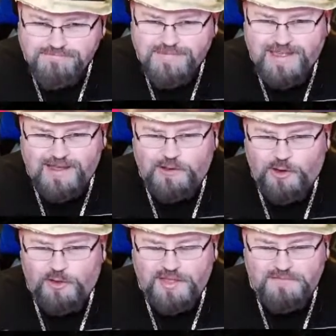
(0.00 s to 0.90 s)
can't
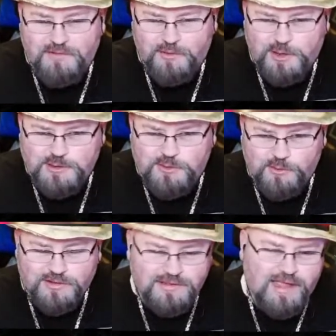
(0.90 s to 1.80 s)
call that very
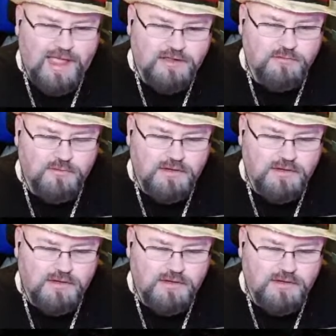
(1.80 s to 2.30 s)
historically accurate.